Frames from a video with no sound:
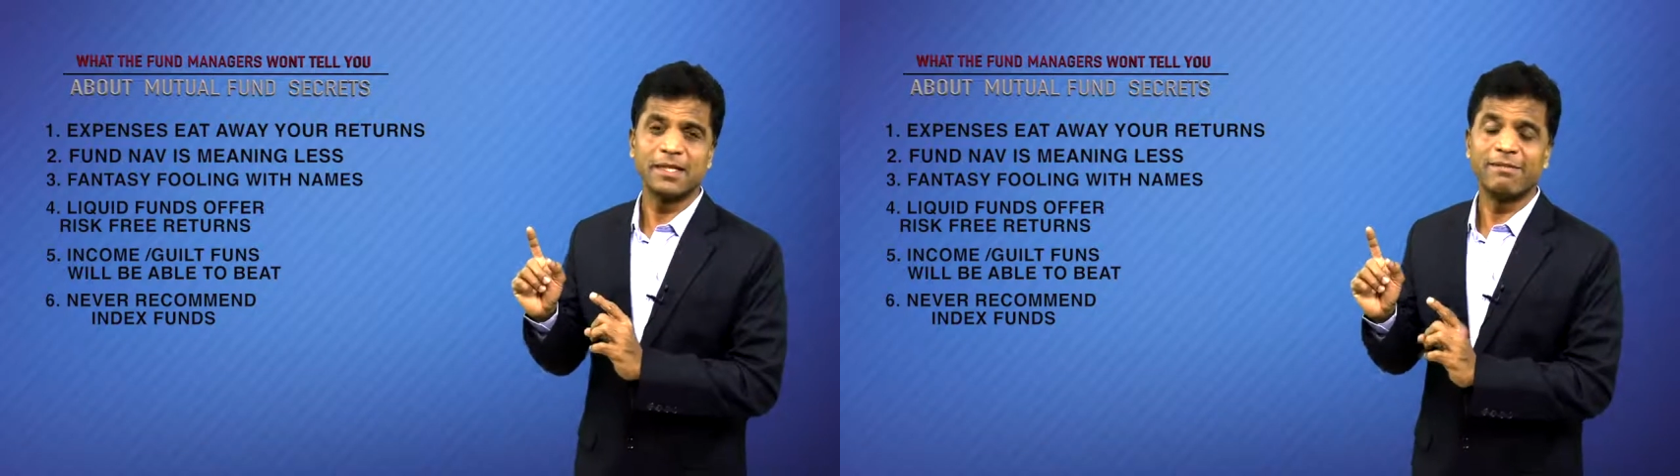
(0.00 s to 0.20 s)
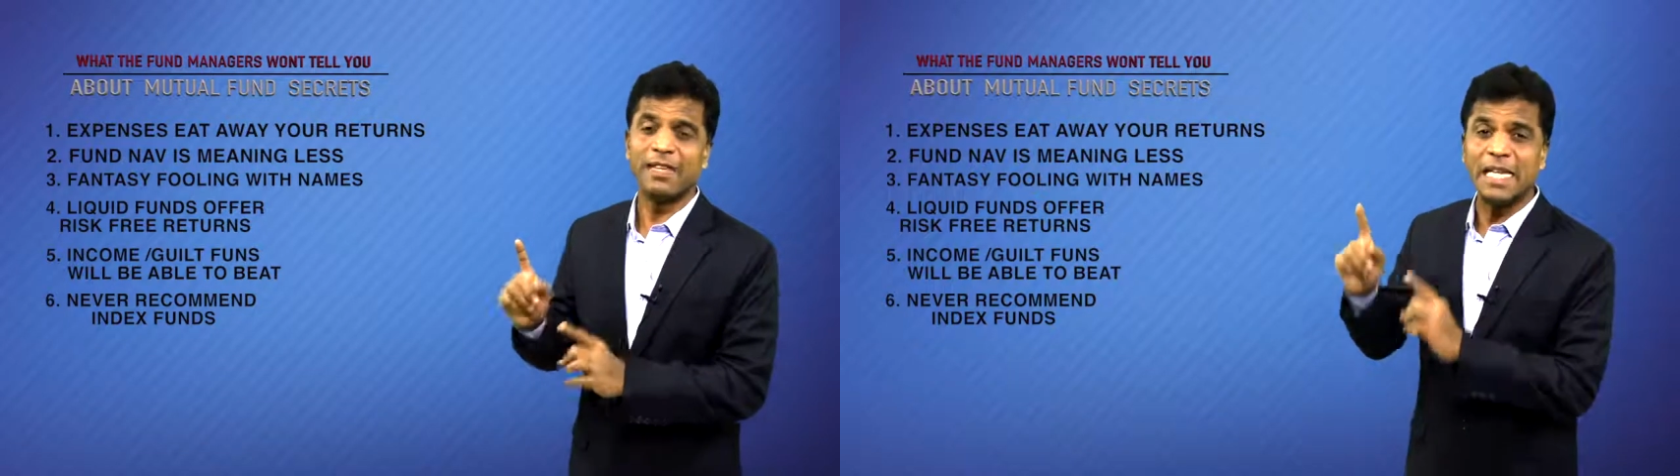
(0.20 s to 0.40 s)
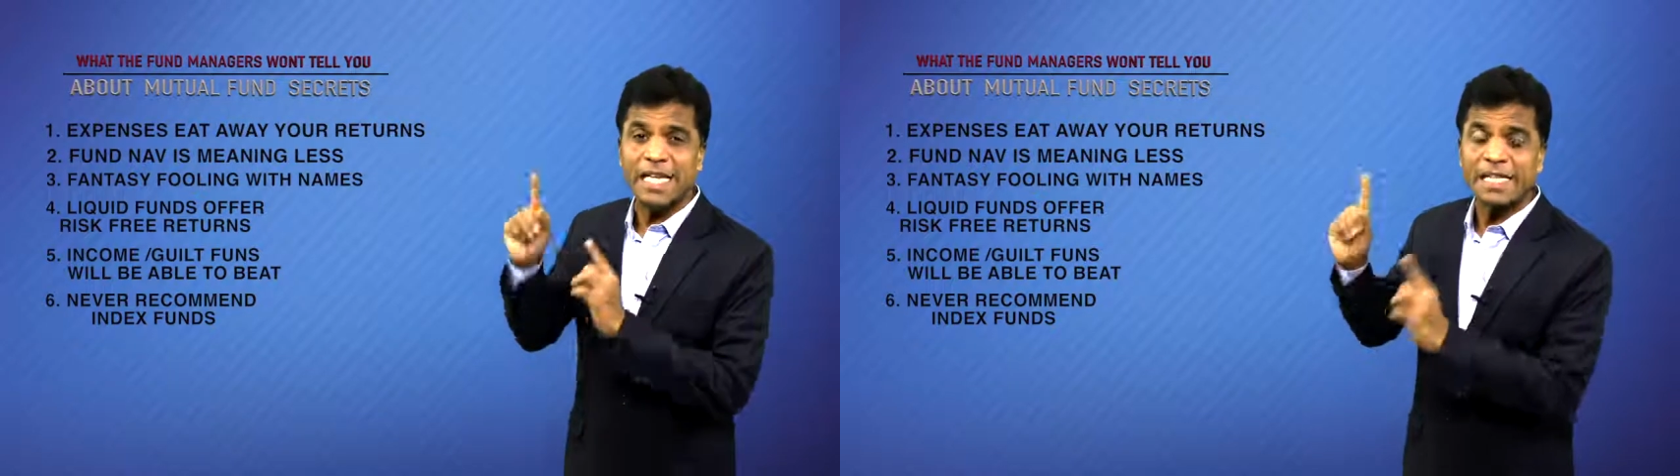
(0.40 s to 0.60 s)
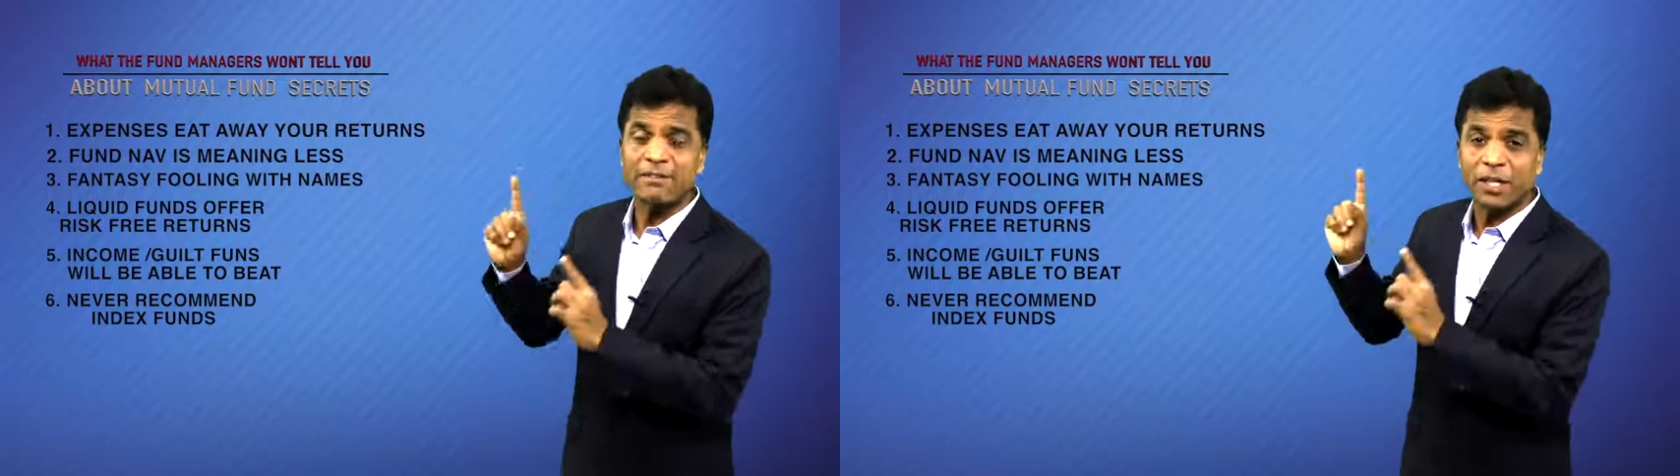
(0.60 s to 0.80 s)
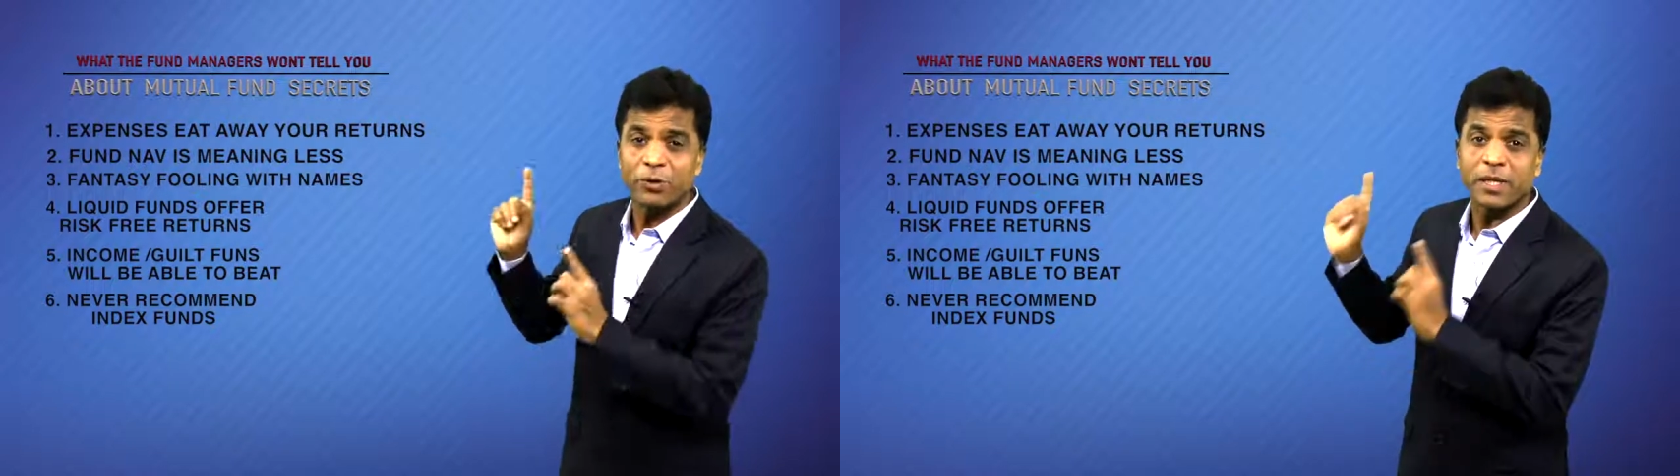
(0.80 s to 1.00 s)
will eat
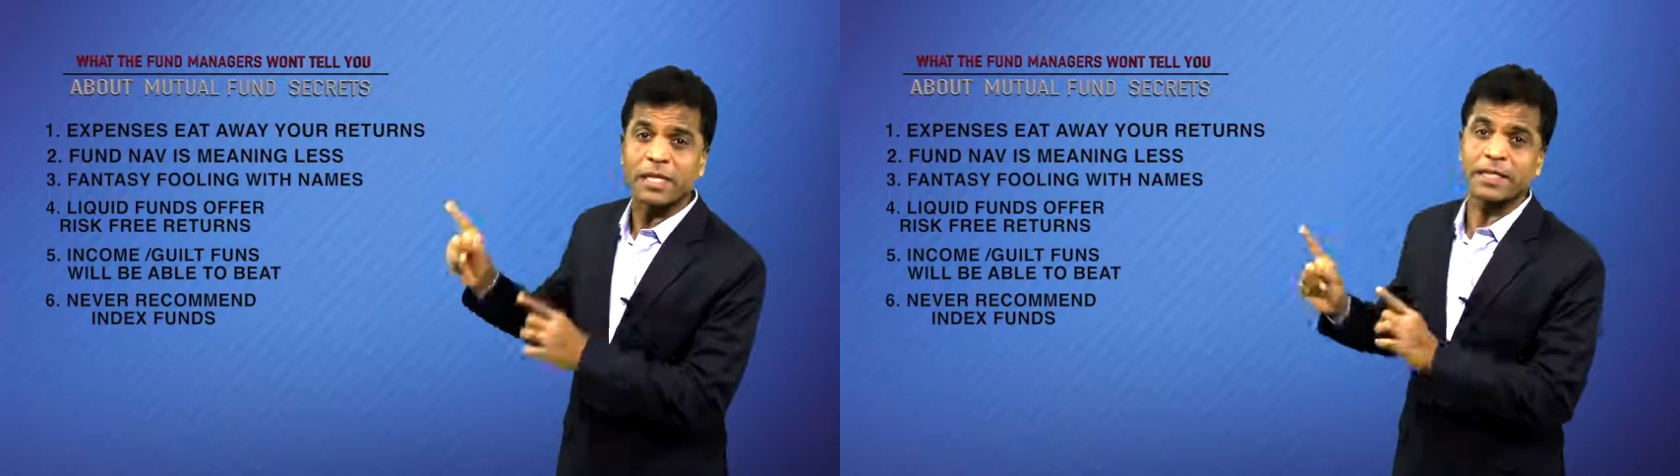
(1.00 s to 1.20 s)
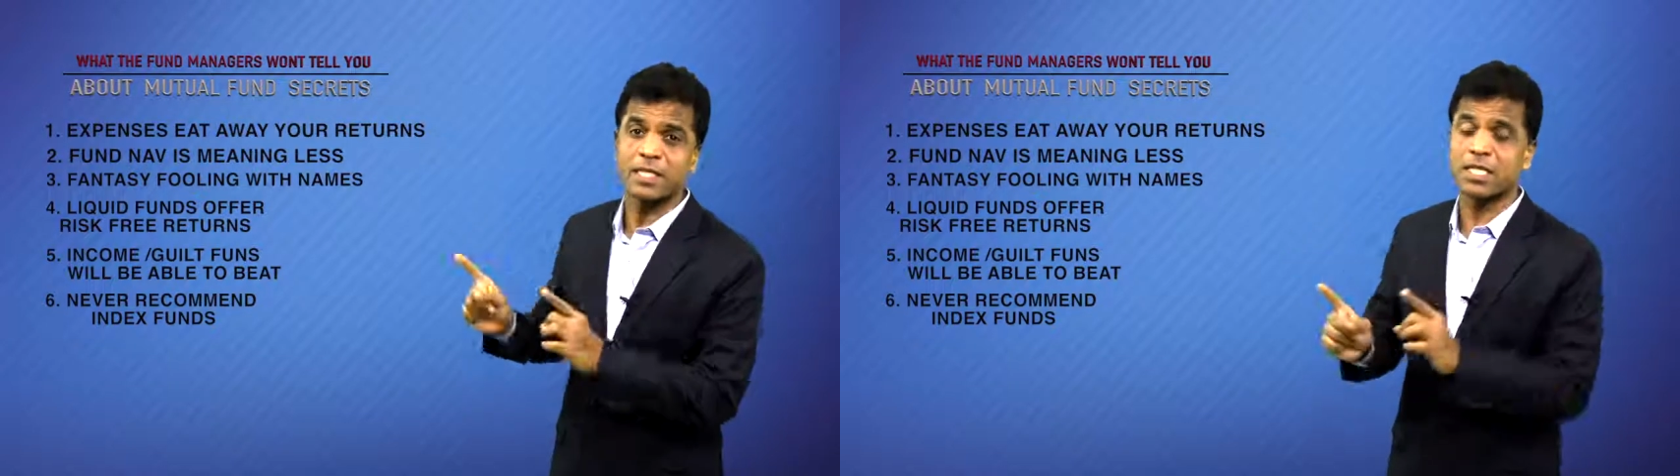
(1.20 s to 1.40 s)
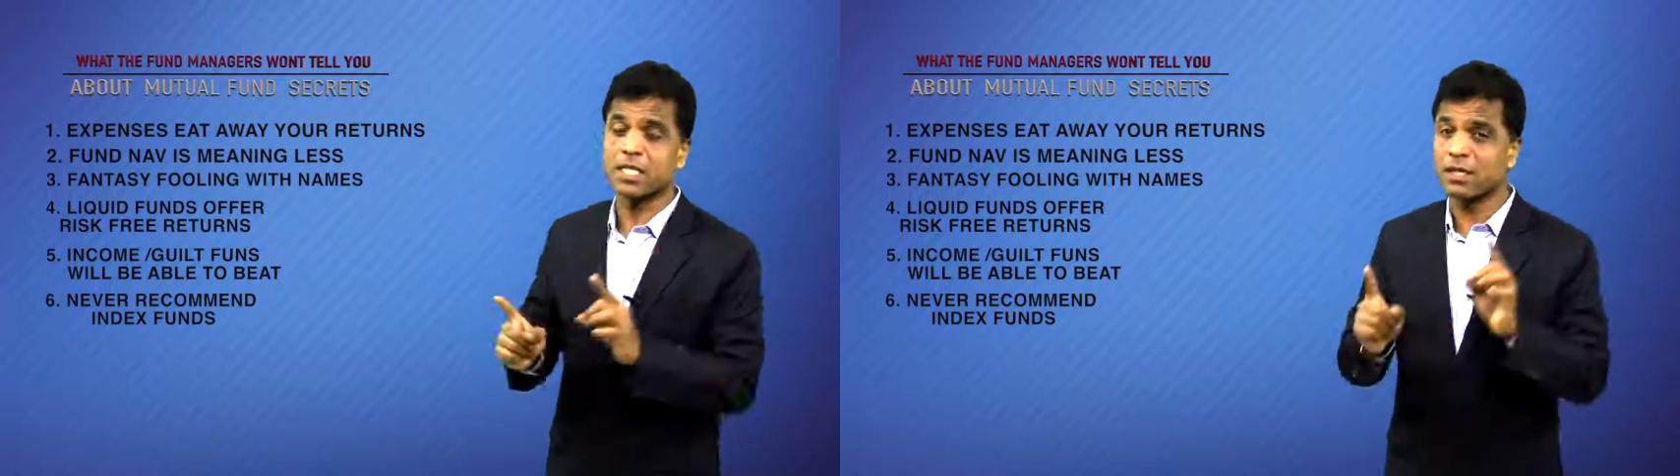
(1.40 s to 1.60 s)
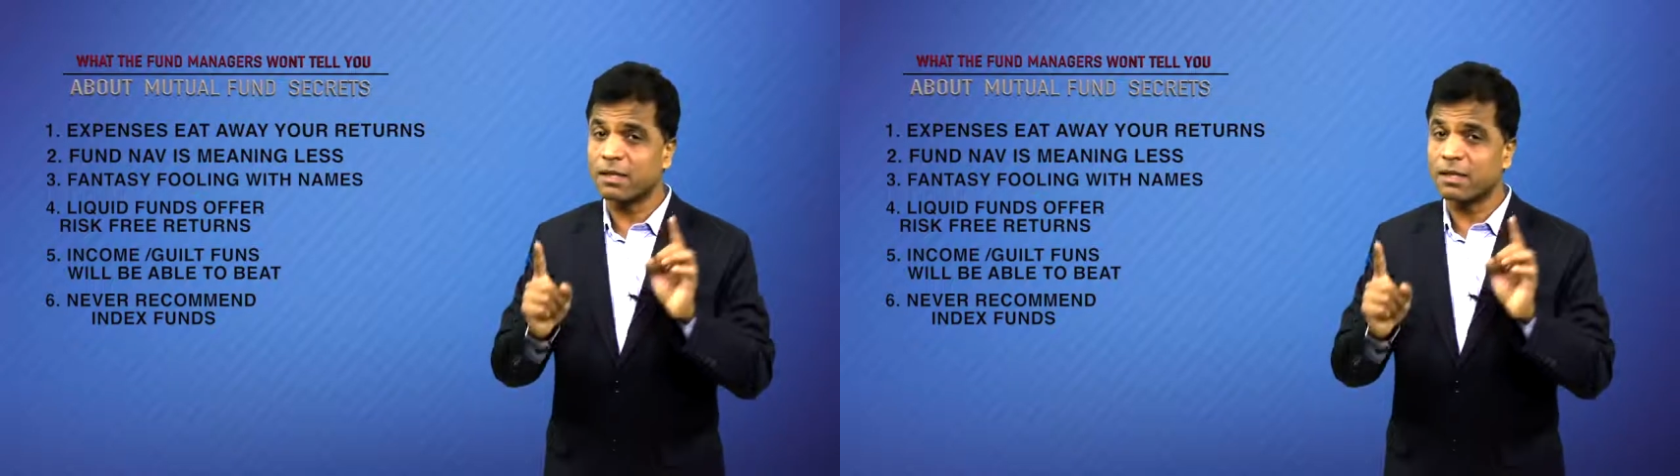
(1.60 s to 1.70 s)
away your returns.